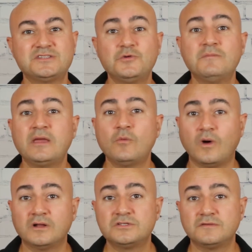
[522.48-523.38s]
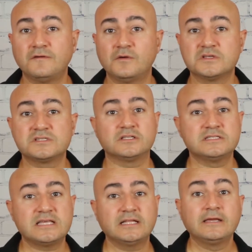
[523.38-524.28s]
you may want to focus on
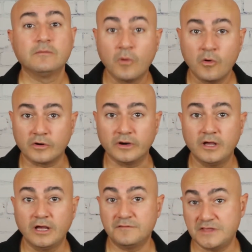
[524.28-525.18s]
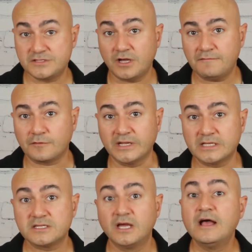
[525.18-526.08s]
selling more of these
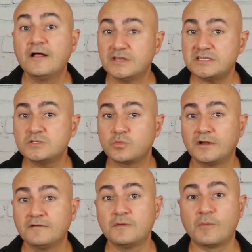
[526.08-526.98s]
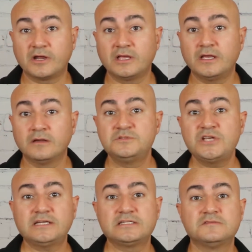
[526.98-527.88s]
offerings. This is one of the marketing
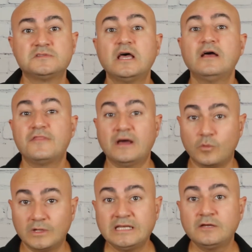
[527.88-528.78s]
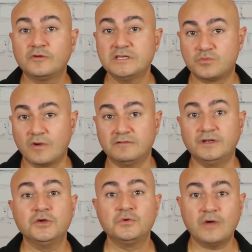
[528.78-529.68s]
objectives that will increase
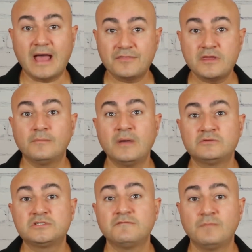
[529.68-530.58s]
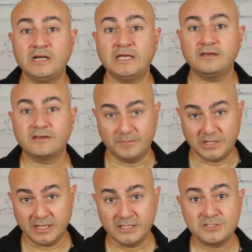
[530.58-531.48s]
revenue and the amount of money
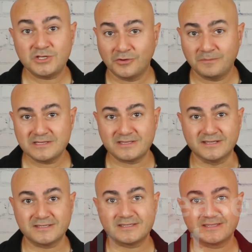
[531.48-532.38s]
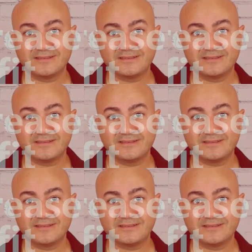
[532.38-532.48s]
coming into your business.